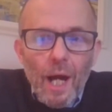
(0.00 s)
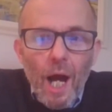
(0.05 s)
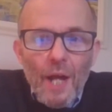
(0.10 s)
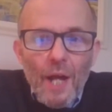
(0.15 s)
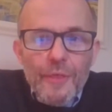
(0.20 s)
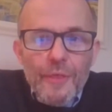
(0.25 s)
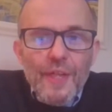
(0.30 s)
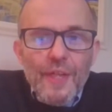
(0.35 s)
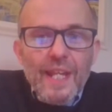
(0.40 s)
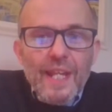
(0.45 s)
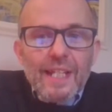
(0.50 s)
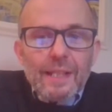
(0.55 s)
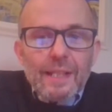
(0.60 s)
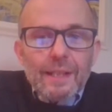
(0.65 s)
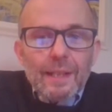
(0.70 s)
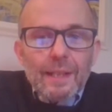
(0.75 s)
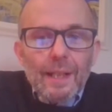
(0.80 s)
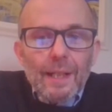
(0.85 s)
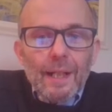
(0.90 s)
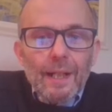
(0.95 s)
I
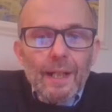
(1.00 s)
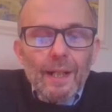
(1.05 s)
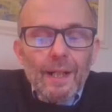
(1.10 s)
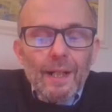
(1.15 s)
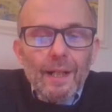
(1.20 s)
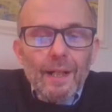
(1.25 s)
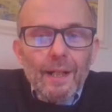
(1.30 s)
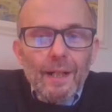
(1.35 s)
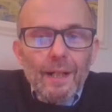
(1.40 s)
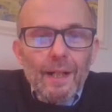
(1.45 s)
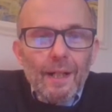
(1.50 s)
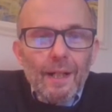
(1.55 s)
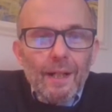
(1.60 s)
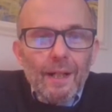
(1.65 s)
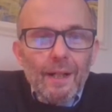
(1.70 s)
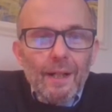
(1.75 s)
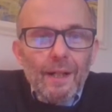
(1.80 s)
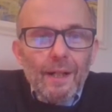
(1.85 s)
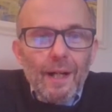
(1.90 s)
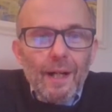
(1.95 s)
think
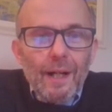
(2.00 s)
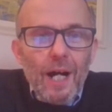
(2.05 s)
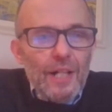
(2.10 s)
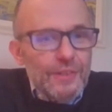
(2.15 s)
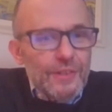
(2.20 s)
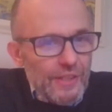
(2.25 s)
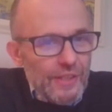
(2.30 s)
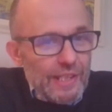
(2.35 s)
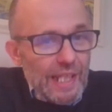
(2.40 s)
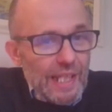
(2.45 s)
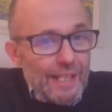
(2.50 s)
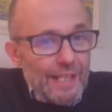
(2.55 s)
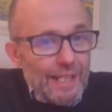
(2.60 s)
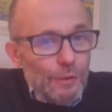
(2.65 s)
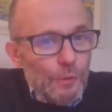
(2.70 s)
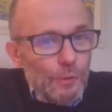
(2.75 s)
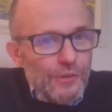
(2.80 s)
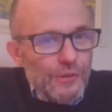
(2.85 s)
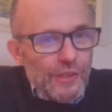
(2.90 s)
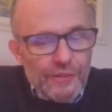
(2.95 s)
I did
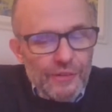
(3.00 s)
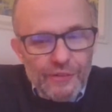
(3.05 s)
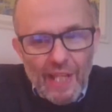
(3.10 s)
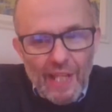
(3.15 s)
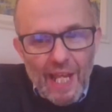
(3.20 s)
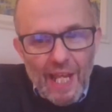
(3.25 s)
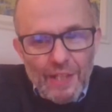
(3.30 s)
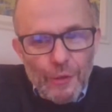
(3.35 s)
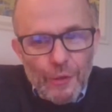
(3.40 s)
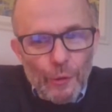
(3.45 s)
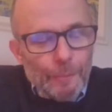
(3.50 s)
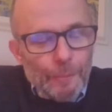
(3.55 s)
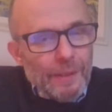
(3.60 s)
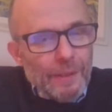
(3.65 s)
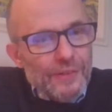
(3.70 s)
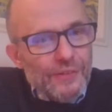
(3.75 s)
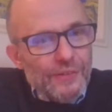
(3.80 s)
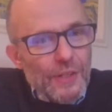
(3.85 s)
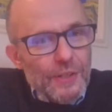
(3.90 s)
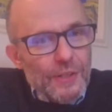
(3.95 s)
languages and
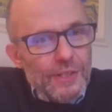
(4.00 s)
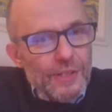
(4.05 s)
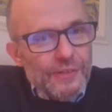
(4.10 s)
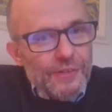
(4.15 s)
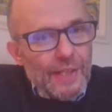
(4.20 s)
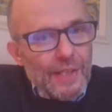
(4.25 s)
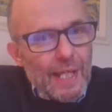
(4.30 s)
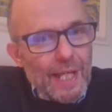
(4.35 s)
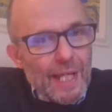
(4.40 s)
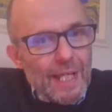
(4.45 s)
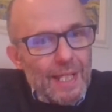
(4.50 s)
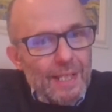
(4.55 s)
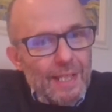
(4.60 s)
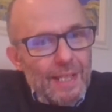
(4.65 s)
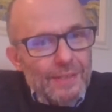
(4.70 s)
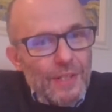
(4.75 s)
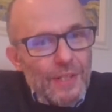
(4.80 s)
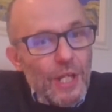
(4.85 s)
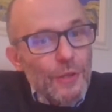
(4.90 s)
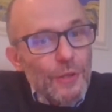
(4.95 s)
European studies
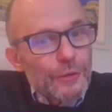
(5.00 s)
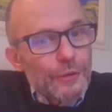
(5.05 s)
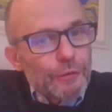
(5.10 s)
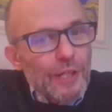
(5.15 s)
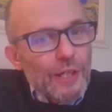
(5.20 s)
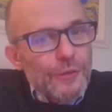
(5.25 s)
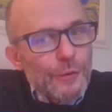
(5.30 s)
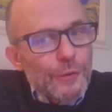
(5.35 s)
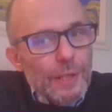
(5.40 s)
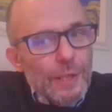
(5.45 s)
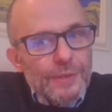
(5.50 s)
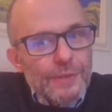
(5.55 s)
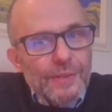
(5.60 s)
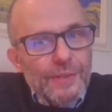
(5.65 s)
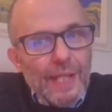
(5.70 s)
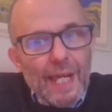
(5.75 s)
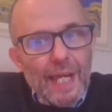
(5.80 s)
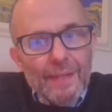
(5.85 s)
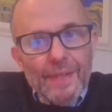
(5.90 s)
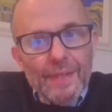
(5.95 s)
as an undergraduate,
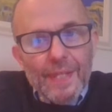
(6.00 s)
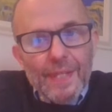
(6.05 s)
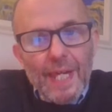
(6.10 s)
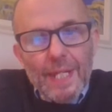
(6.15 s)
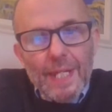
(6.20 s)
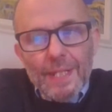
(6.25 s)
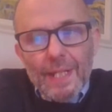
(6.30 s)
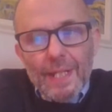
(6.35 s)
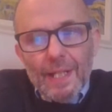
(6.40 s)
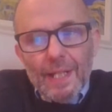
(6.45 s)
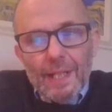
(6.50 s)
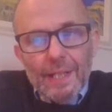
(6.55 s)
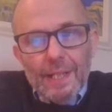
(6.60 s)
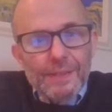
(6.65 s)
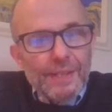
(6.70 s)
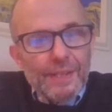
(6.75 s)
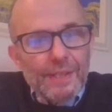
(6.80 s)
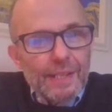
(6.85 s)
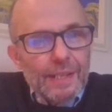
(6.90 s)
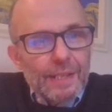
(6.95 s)
and then I
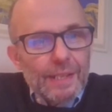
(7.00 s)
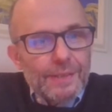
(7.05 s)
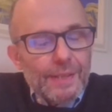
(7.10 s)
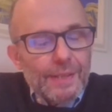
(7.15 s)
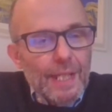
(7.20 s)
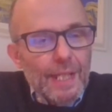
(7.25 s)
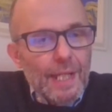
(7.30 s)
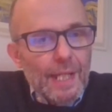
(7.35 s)
did